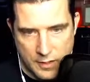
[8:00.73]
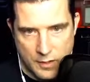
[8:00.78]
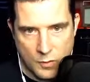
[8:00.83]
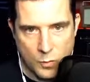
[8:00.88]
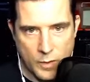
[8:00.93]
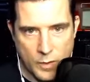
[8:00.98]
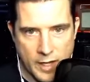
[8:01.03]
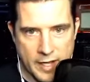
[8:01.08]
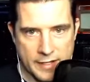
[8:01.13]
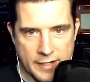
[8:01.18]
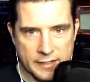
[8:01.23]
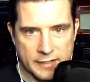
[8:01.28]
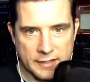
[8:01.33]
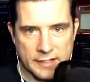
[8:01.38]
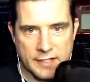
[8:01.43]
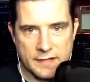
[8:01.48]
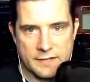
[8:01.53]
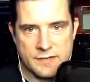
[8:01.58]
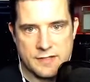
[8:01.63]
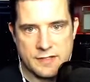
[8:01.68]
We added
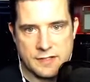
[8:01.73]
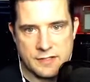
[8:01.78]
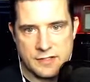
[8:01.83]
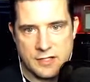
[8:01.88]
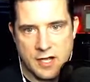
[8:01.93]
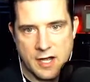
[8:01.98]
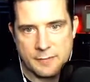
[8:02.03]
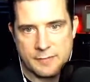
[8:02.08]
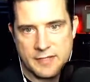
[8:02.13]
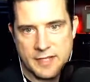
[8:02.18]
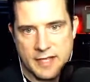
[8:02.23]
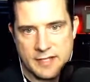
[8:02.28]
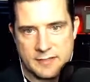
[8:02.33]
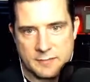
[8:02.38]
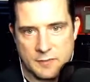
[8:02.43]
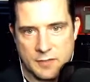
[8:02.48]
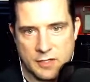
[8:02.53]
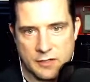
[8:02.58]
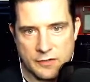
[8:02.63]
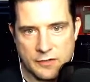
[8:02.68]
leaves to the top to add
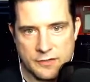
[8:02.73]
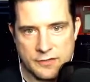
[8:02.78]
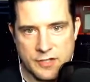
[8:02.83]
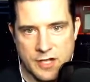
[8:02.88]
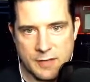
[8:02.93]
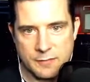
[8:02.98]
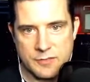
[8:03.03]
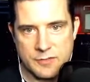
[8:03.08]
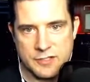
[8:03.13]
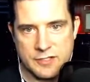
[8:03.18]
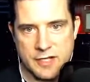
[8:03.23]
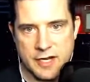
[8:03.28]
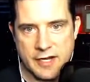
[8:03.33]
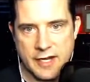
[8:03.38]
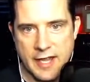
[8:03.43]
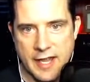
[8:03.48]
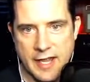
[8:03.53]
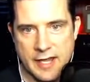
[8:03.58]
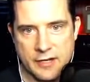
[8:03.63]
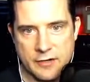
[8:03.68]
some color to the top just to kind
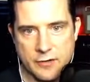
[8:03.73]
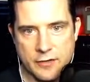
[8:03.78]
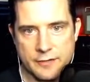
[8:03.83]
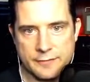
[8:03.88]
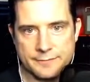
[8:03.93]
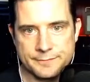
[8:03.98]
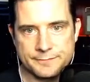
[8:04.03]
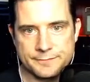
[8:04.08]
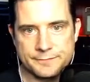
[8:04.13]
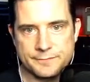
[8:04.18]
of anchor it.